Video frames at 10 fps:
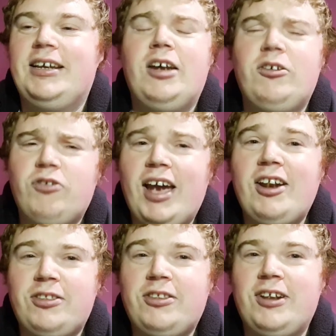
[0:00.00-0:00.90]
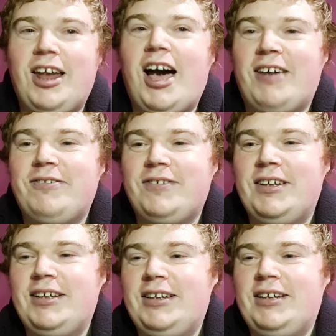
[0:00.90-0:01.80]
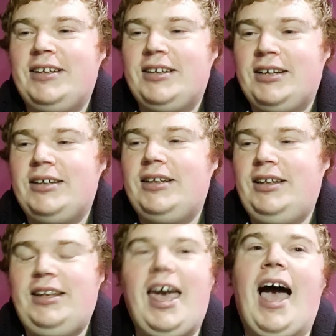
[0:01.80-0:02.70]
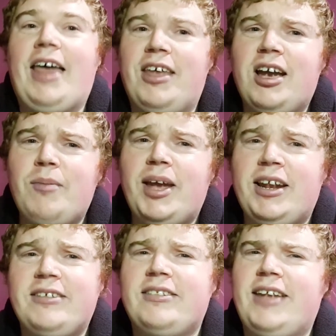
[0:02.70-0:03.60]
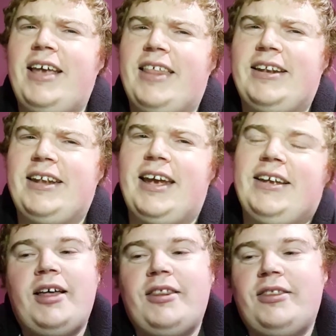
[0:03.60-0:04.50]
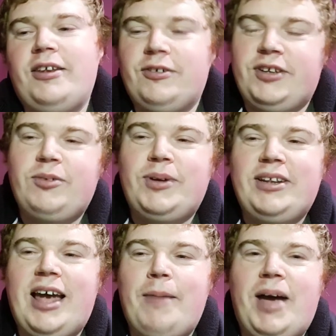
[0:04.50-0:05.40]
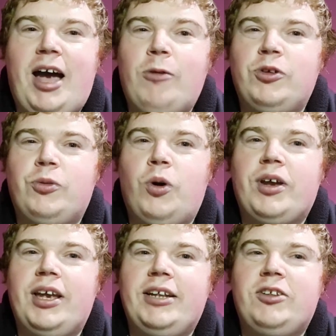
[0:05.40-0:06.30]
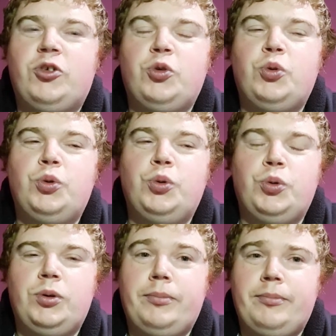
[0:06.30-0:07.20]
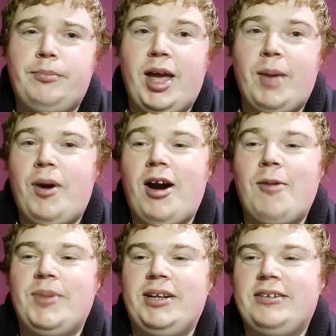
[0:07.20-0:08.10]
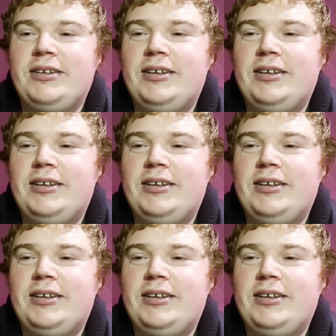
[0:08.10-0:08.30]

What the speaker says: tried not to laugh. Yeah, I think I made his day that day. There was this one time I was walking into my apartment